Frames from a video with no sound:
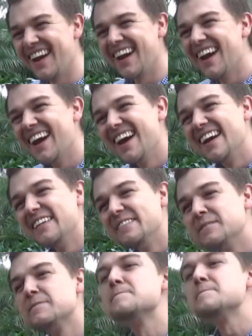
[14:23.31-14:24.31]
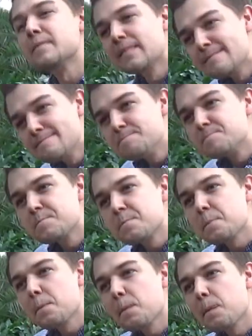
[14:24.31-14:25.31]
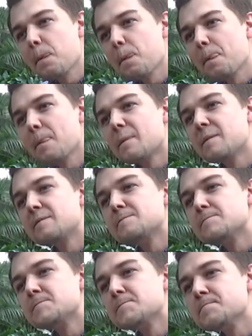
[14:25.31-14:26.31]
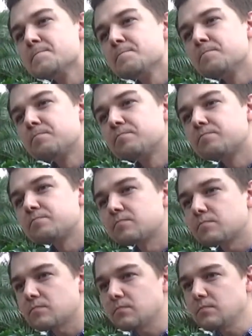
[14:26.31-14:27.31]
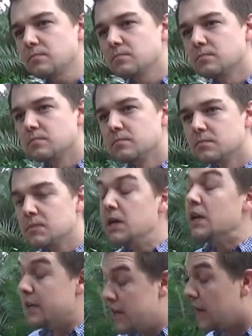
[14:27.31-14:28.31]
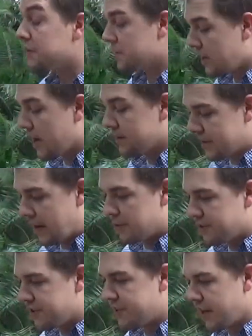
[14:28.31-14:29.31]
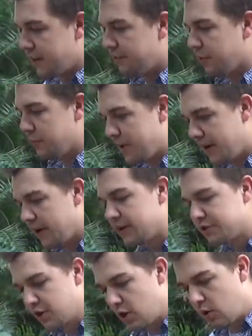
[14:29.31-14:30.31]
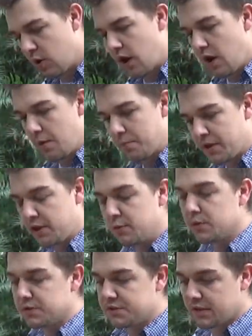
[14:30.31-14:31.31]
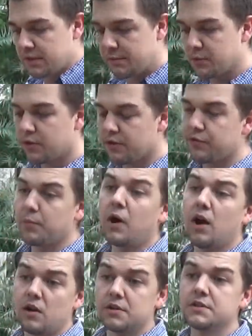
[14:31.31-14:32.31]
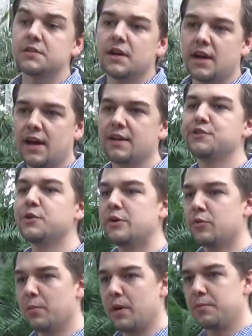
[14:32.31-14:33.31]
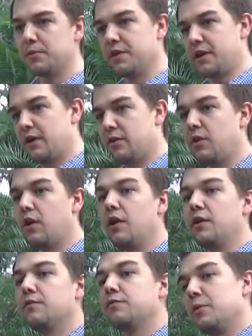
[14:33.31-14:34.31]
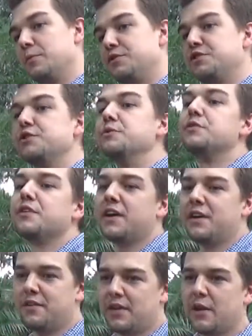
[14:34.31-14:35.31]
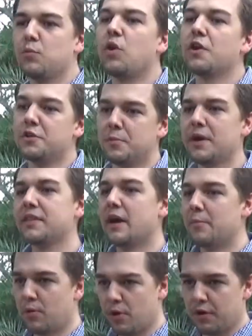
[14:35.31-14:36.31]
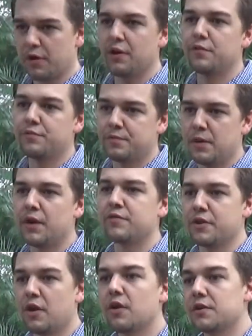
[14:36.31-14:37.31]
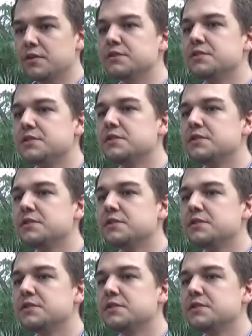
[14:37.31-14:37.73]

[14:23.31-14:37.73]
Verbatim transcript: Bok built this tower, was that the main goal is to have it as a bell tower? Yes, yes, that was intended from the beginning. So um, he was an immigrant from Holland, and so he remembered the carillon from his youth, and and wanted to make that part of of the gardens.